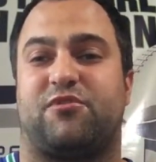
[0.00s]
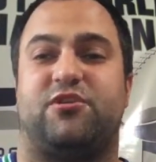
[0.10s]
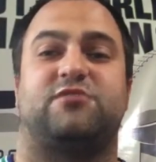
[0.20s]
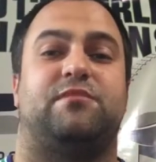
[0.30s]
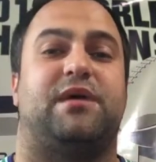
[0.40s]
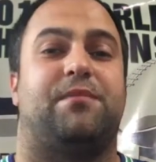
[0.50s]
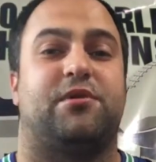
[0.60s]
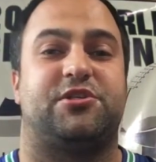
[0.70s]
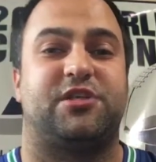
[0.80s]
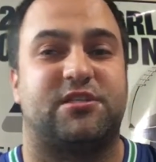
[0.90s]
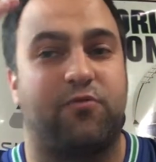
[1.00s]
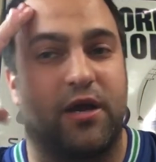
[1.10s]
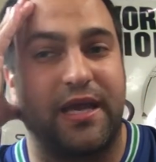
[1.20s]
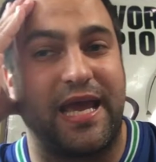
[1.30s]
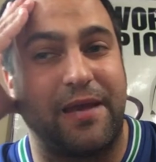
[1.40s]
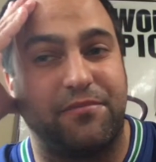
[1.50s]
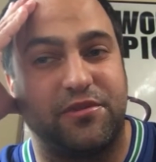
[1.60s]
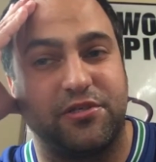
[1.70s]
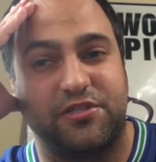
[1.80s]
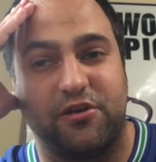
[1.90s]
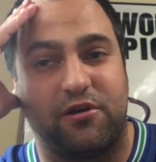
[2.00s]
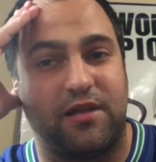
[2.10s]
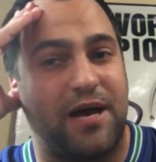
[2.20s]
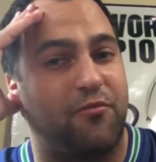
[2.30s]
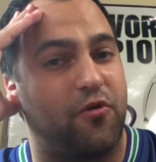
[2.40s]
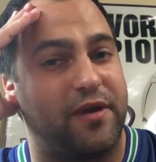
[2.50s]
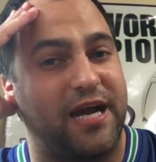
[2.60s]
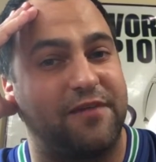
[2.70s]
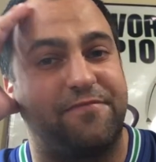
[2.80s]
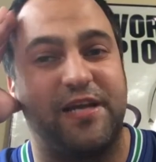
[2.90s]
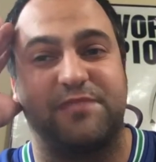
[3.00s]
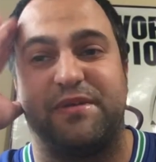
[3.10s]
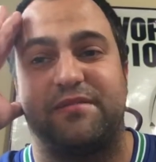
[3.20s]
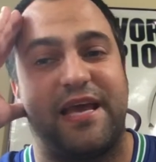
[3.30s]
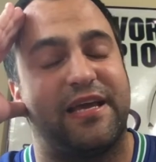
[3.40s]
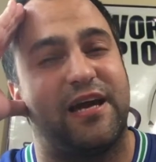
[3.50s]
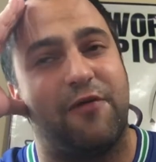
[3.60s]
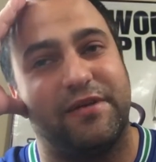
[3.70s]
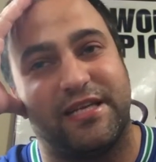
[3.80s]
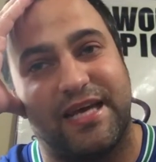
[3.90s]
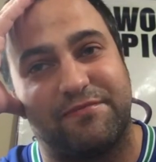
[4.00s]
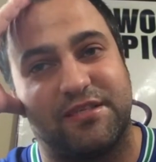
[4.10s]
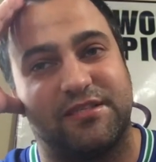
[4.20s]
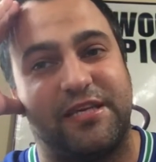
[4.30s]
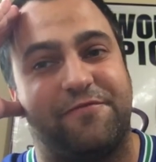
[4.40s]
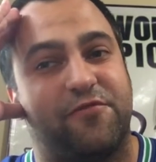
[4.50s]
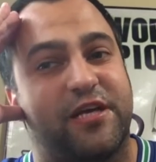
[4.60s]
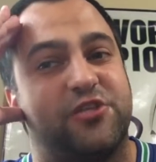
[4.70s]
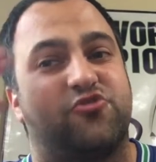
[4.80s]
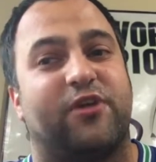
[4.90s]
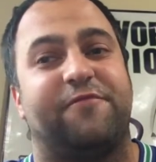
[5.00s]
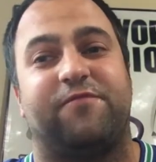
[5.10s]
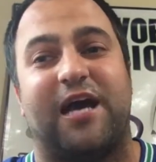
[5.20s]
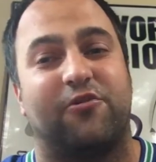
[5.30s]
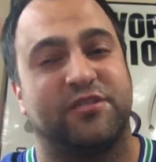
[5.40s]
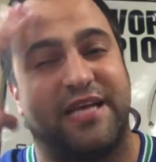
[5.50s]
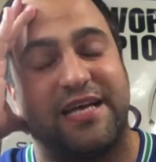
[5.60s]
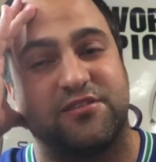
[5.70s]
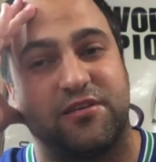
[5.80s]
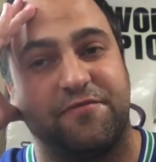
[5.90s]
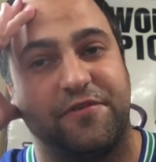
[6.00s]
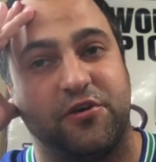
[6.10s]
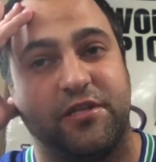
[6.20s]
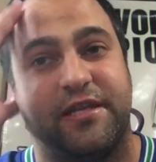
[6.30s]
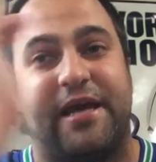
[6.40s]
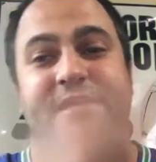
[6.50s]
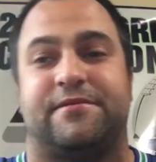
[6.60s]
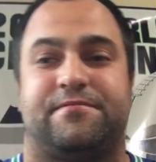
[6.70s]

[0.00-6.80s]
Just remember, it's just one game. There's still a lot more we got to fix, but thank God we didn't have to see frickin' Trey Flowers' ass on the field today.